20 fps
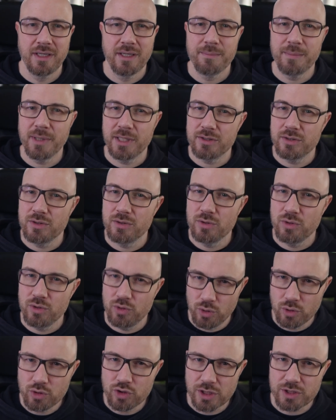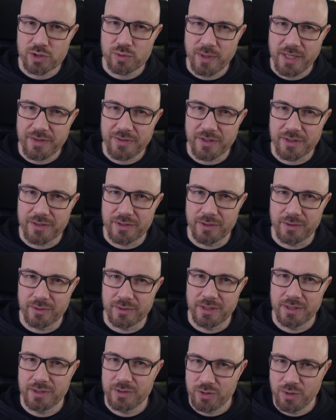But you just read the
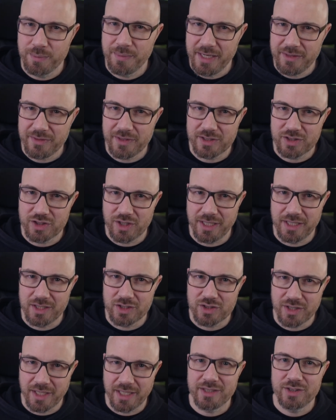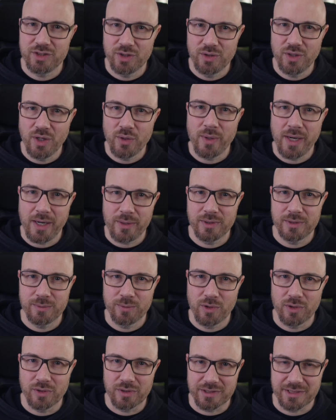code, you made the change, and you know how it
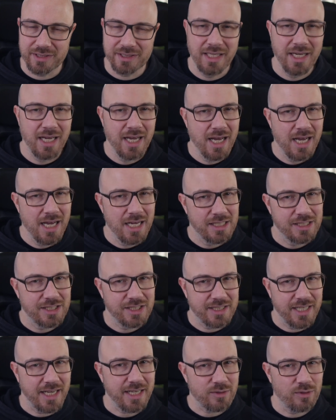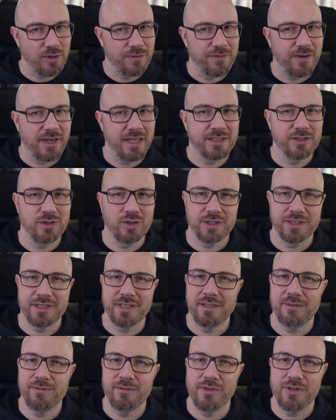works. Sacrifice
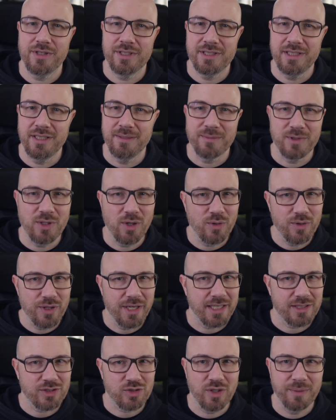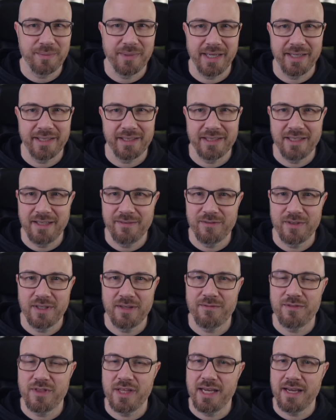yourself for the team. Go the extra mile, even
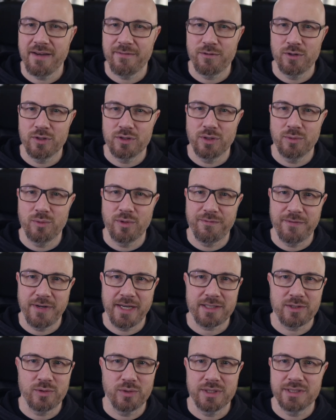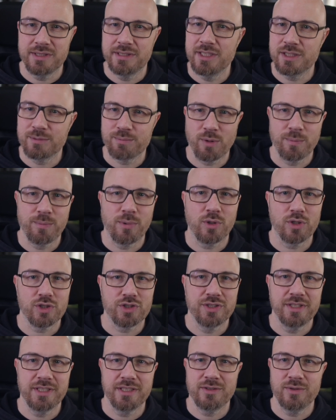if the effort to refactor is
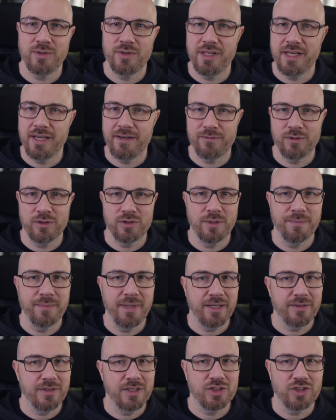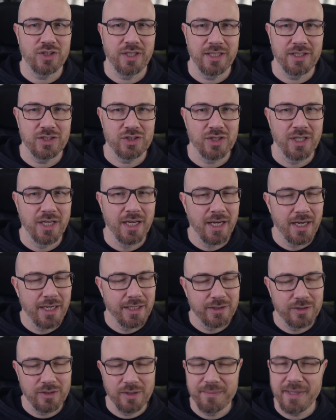disproportionate to the effort to make the change.
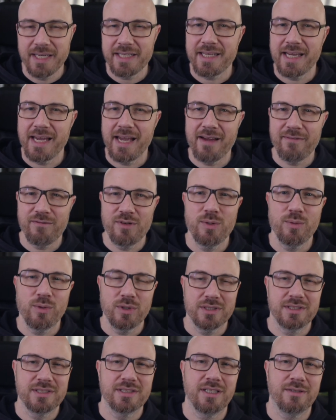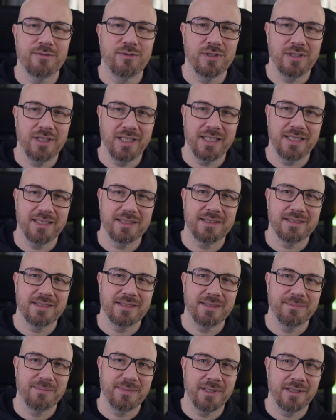You'll make everyone suffer less,
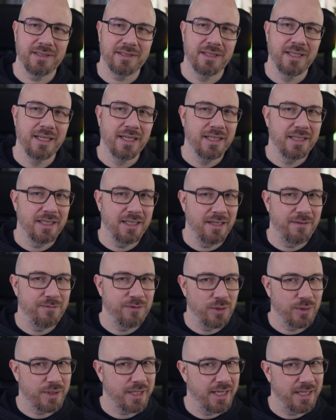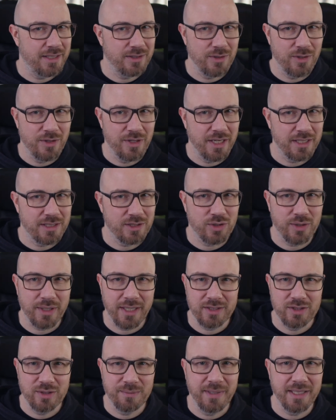but if you can't do that,
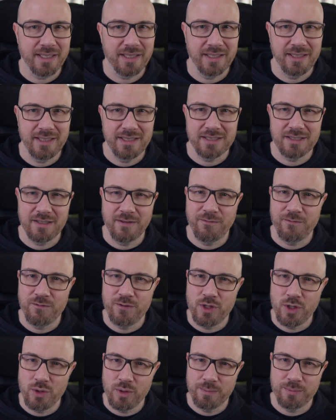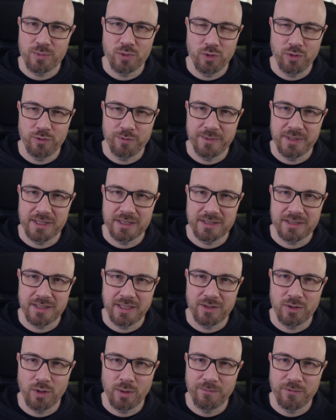try to make at least a few improvements,
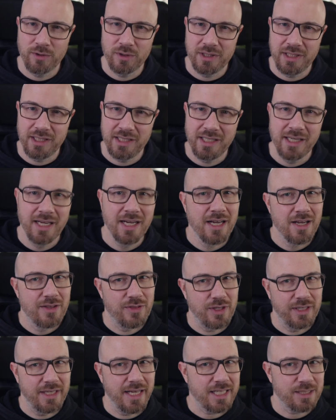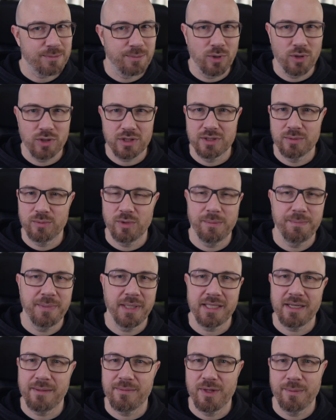and hopefully the next person will
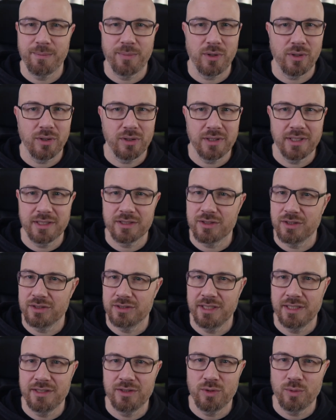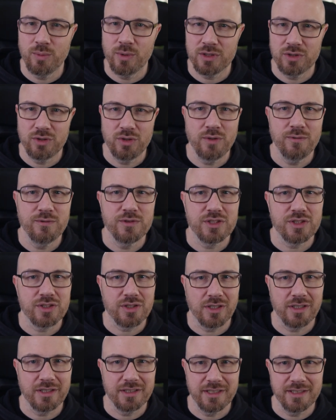pick up the ball and continue what you've
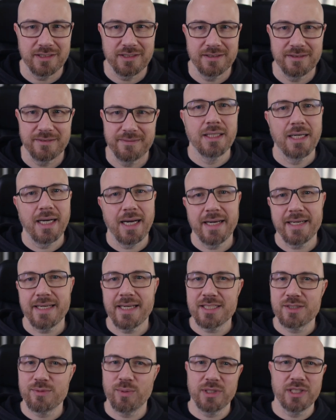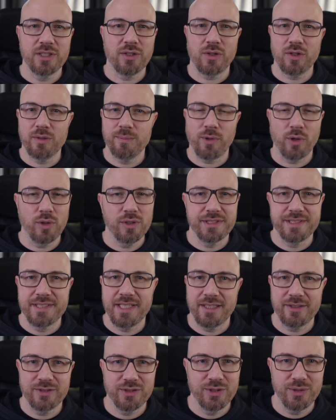started. I guess what it all boils
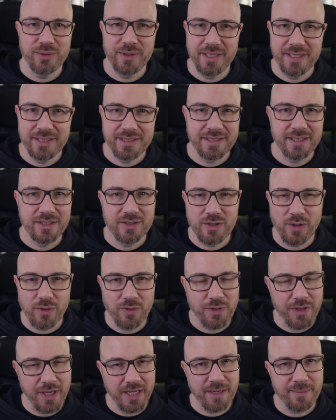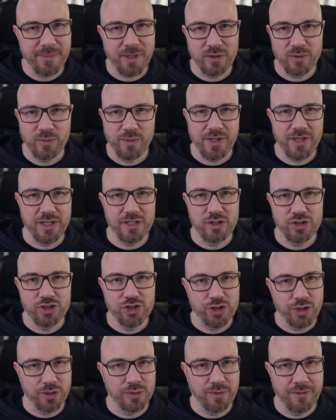down to is don't think about whether you
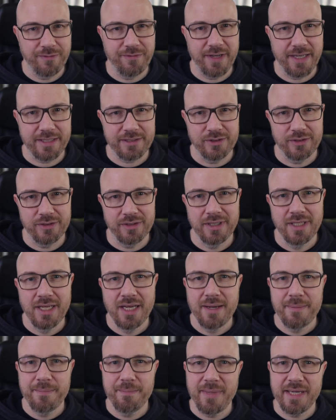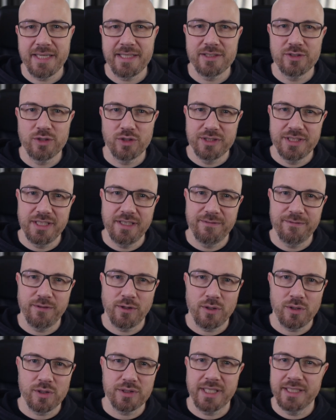should refactor. Make it your
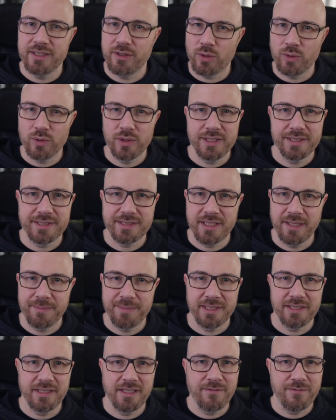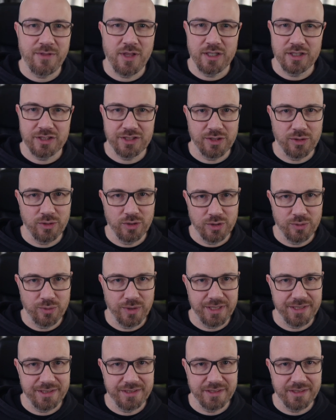default and only skip it if there's a good
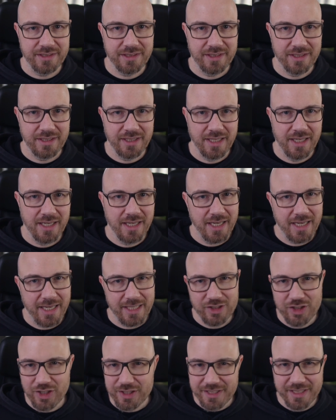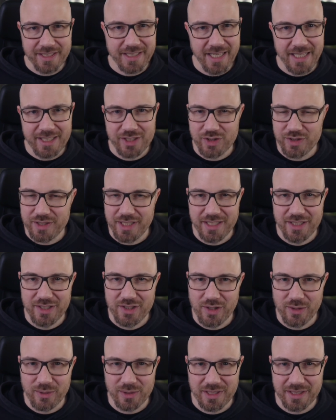reason. And just in case you didn't
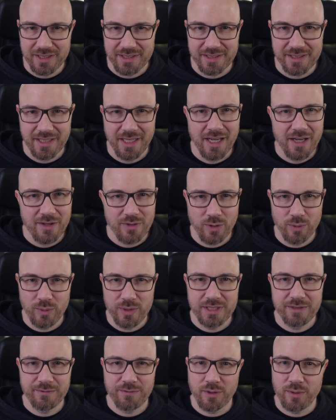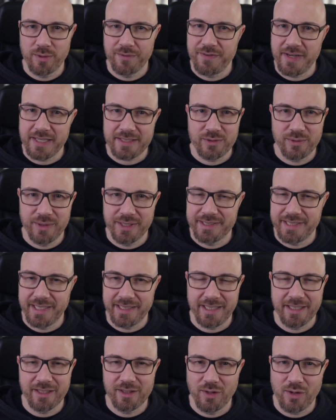notice, the reason for refactoring
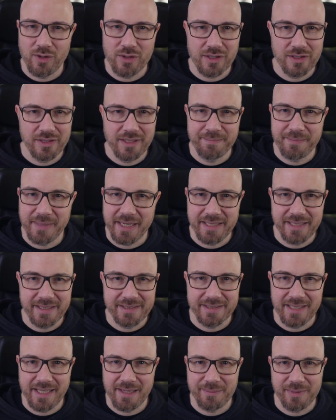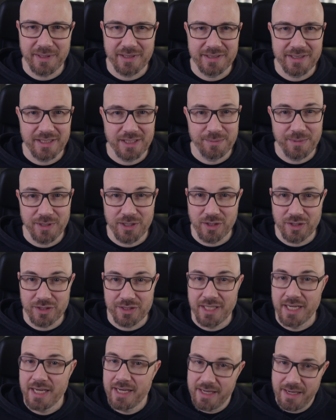taking longer in my examples is because
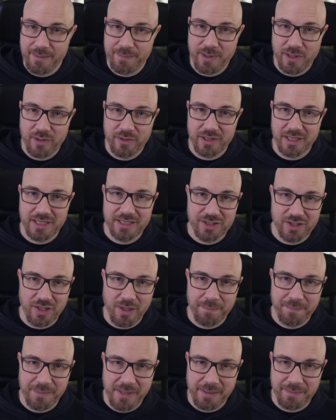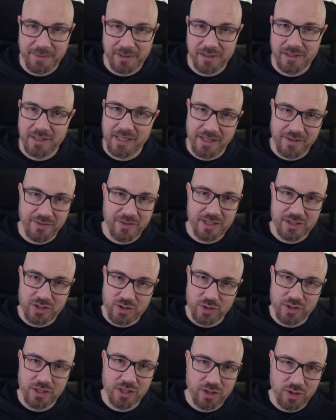apparently some people, and this
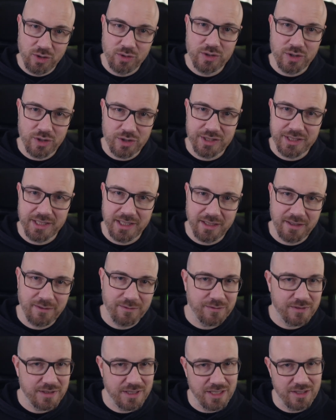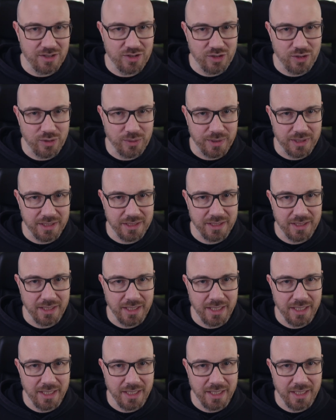could include yourself, didn't do it.